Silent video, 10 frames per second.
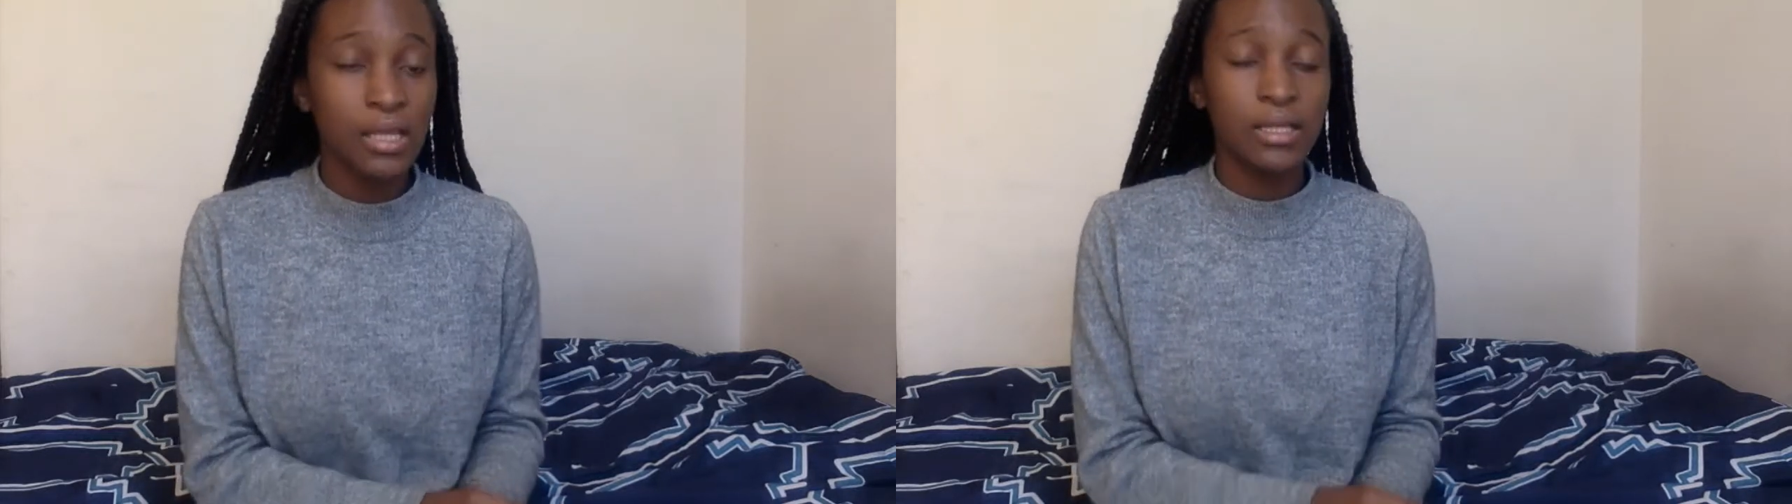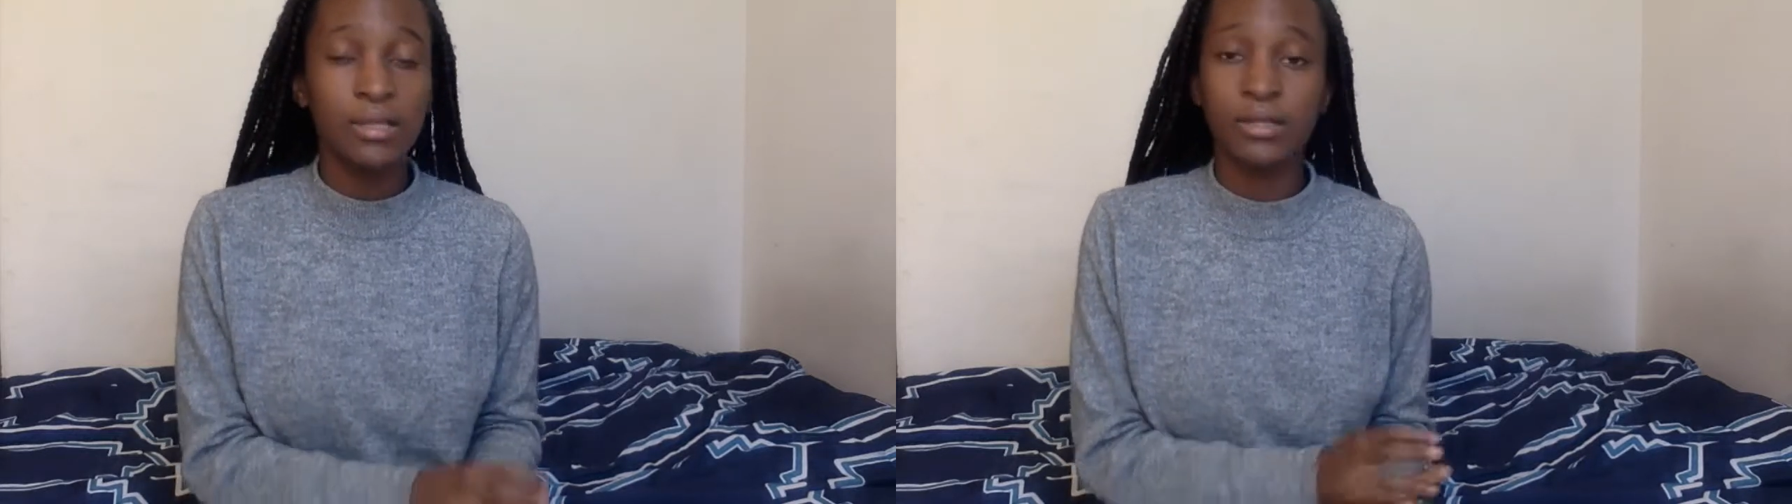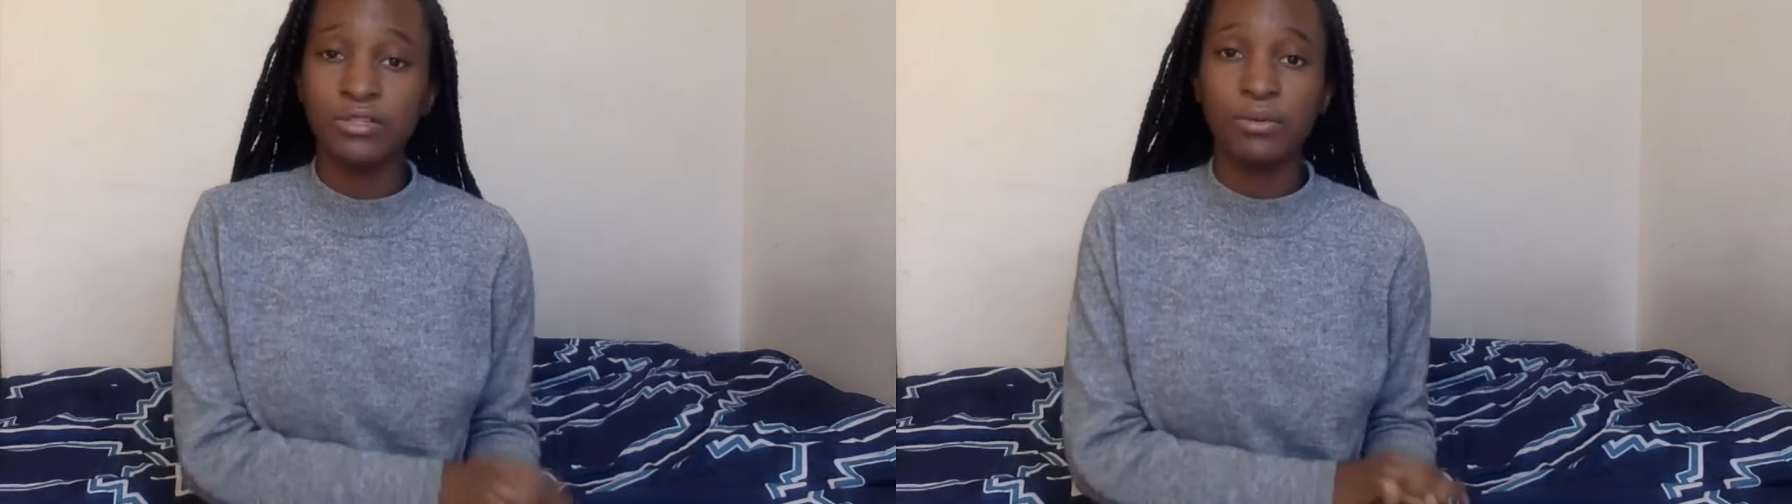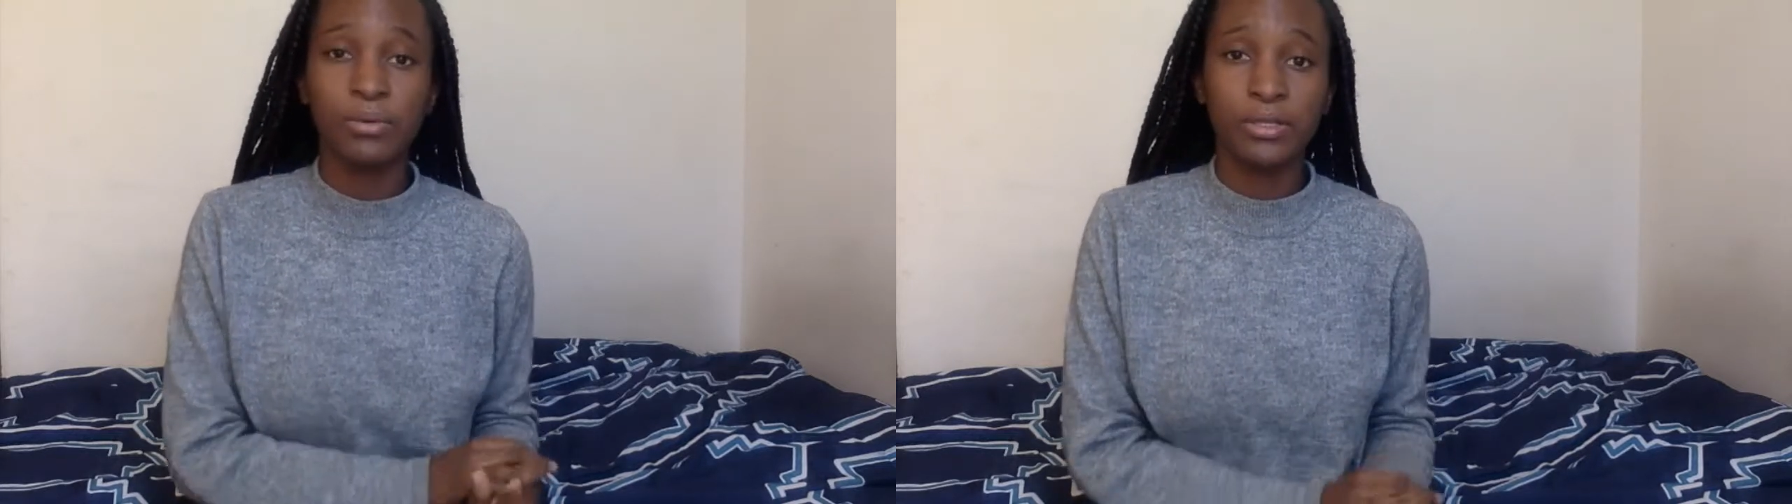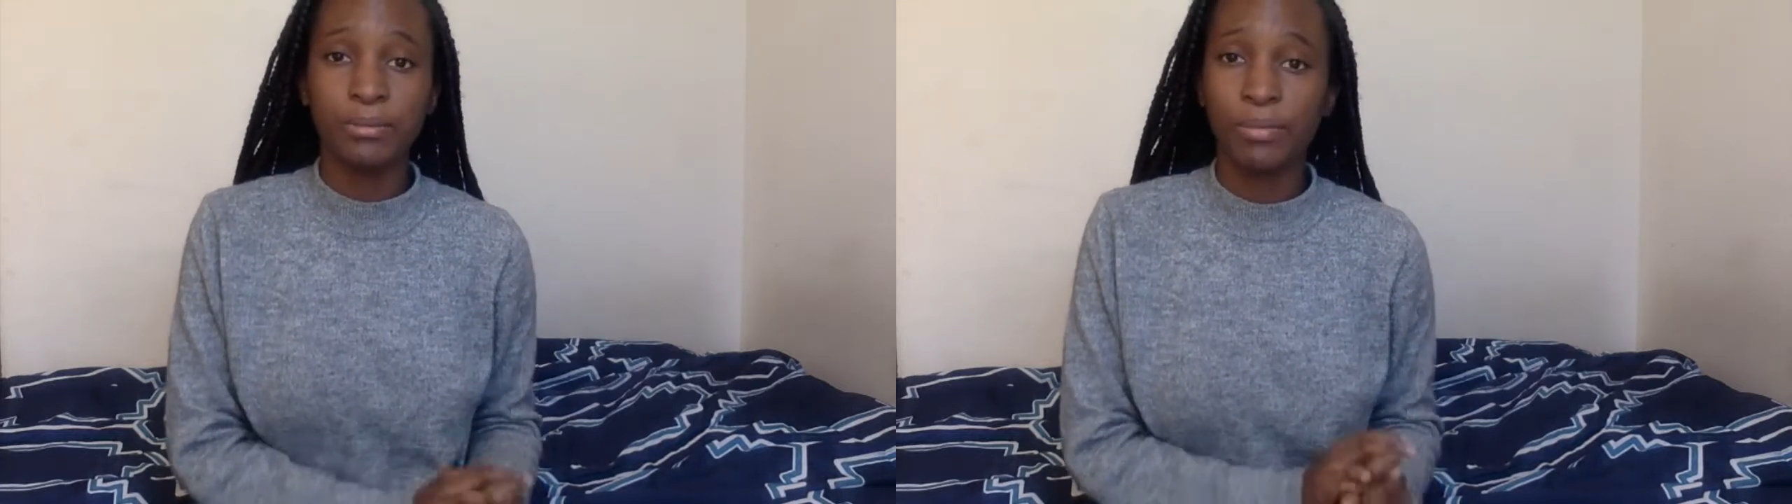then there's no
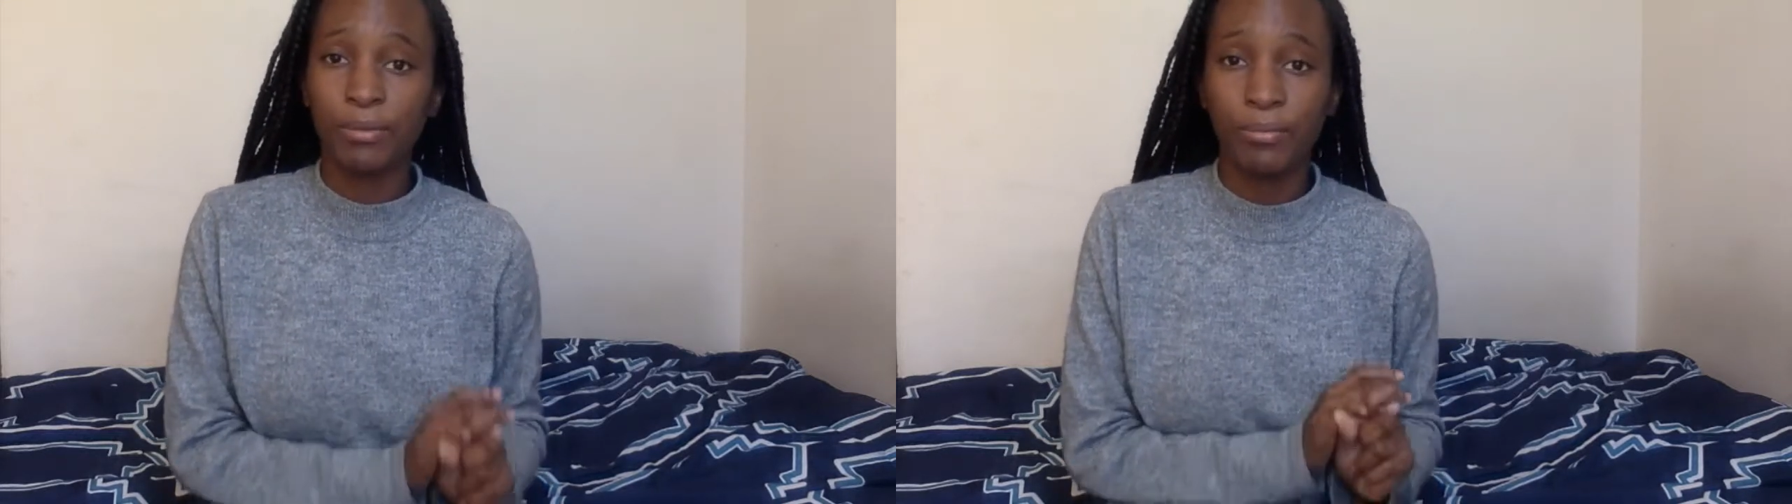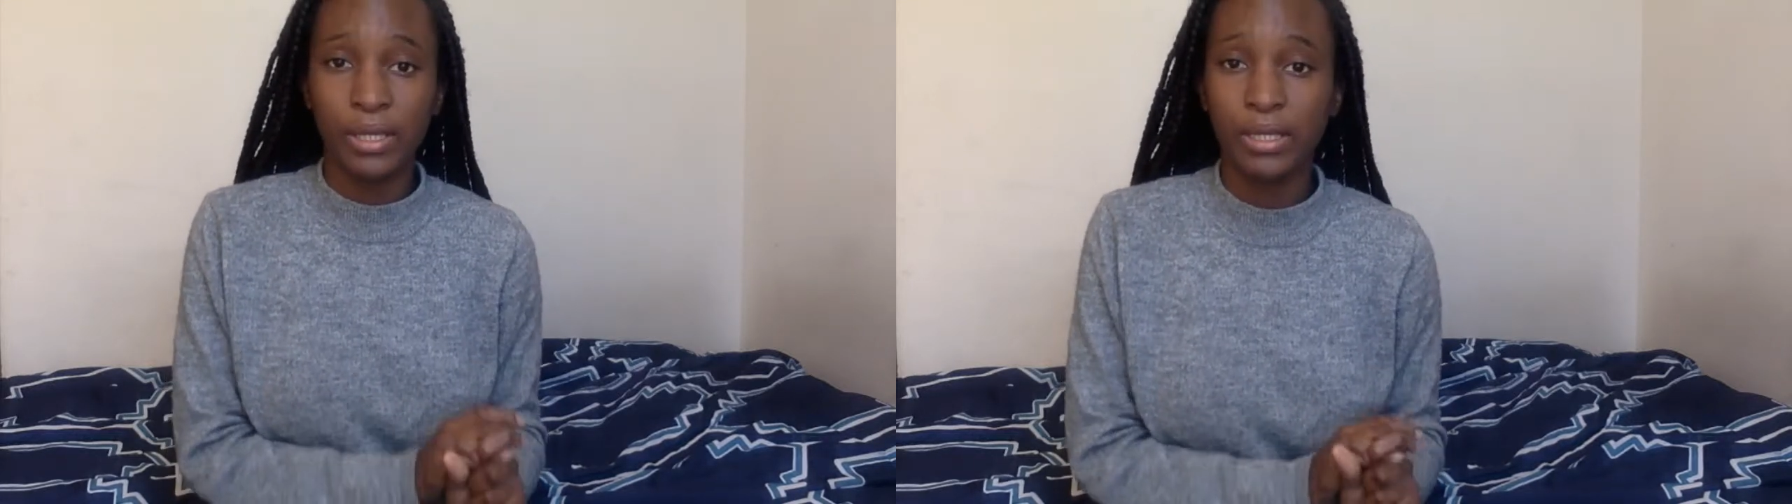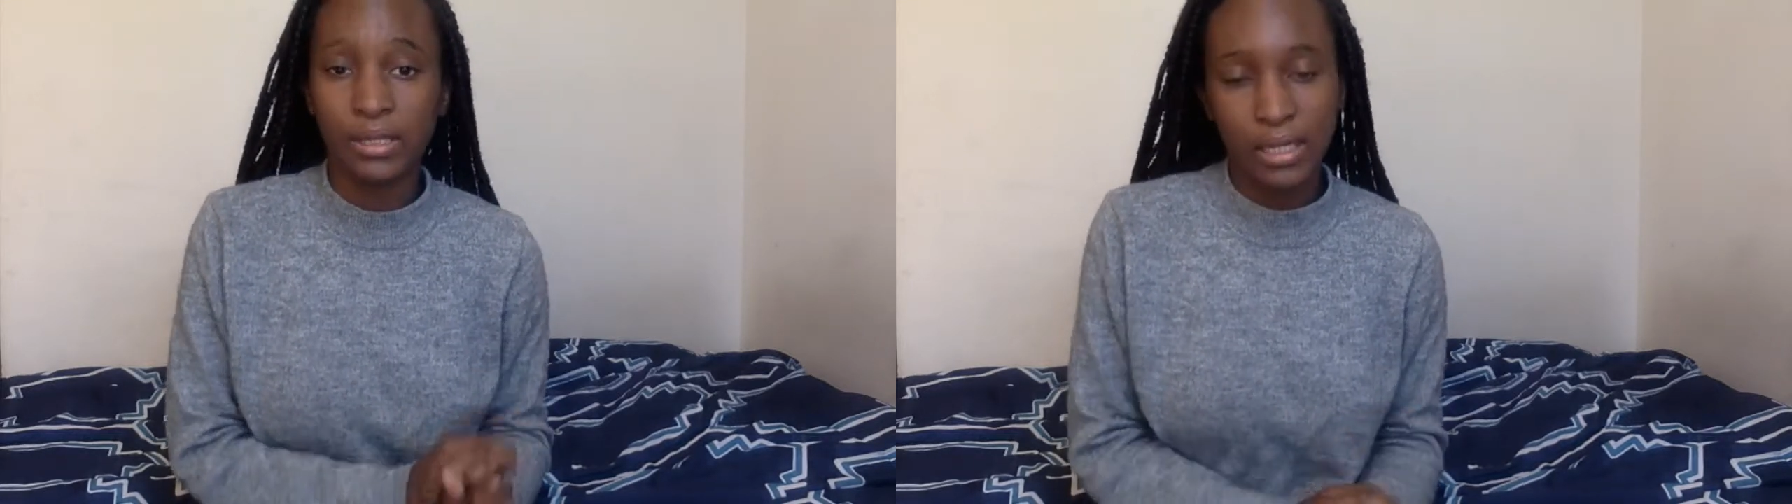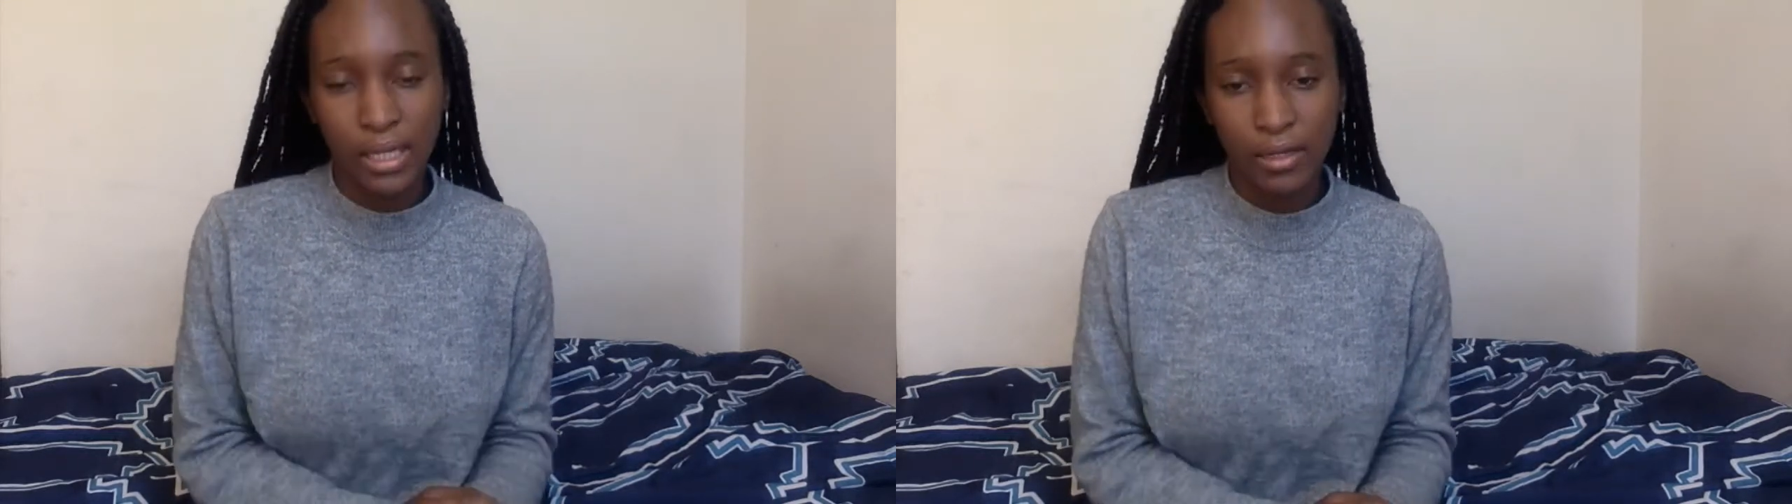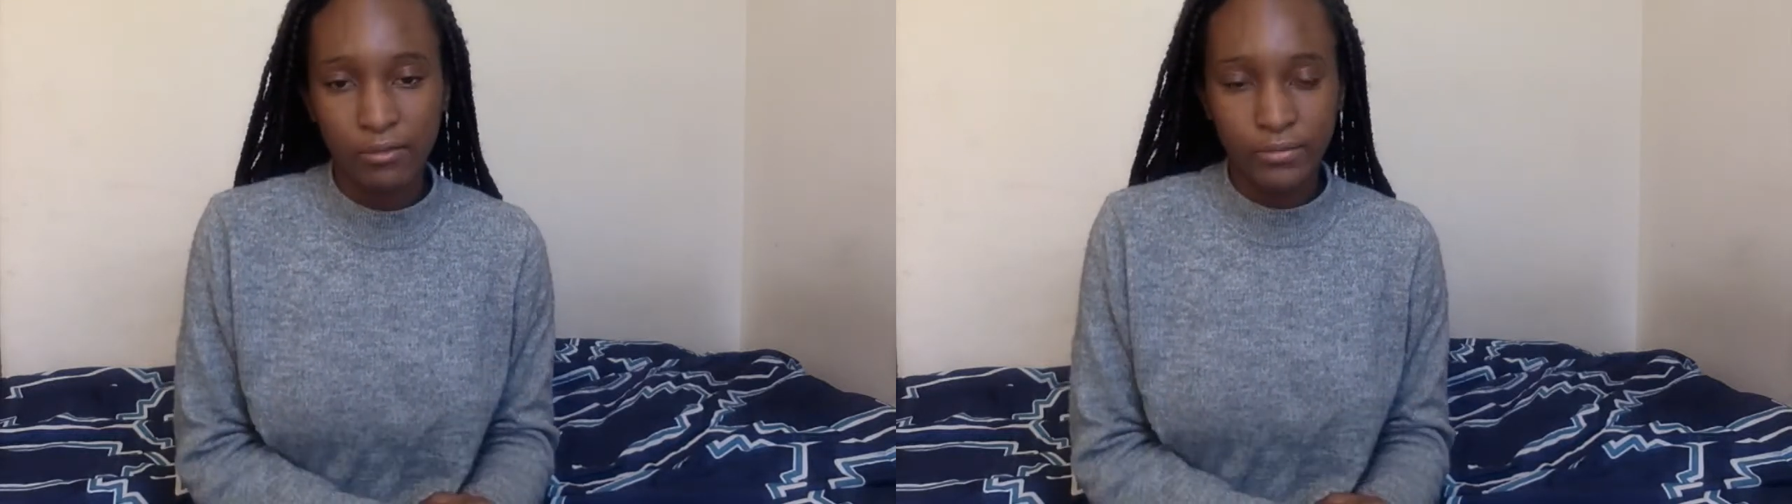point in me being
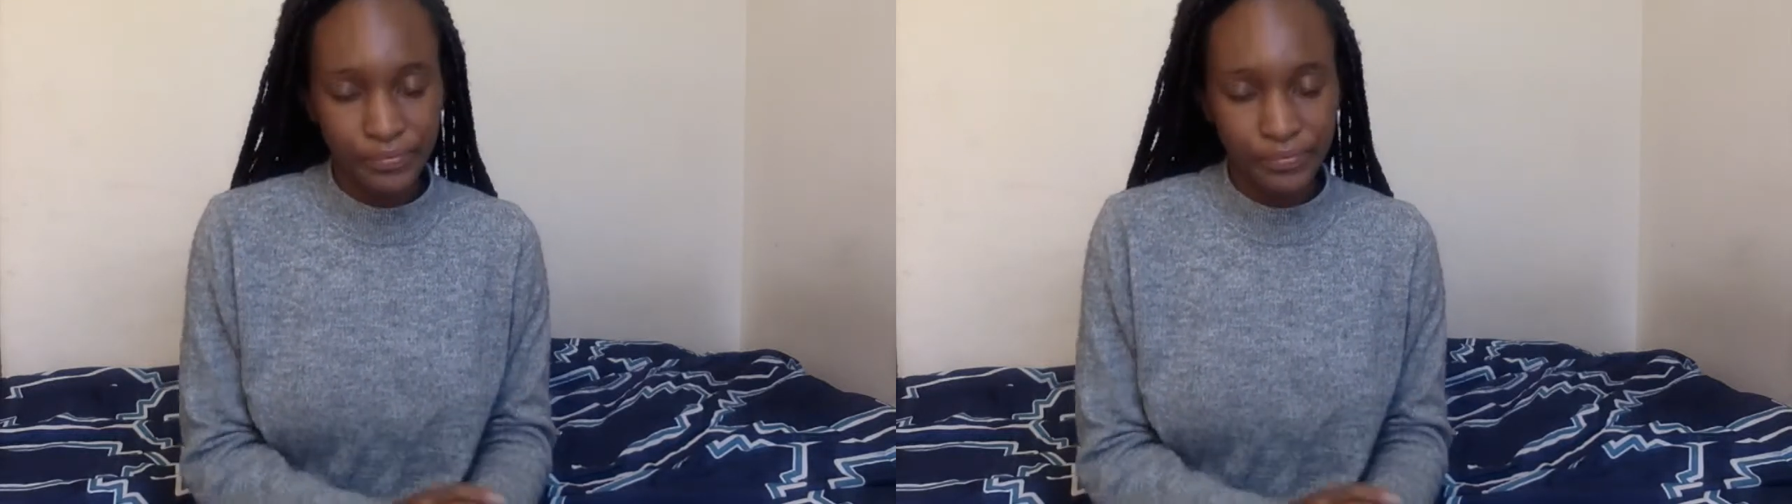alive.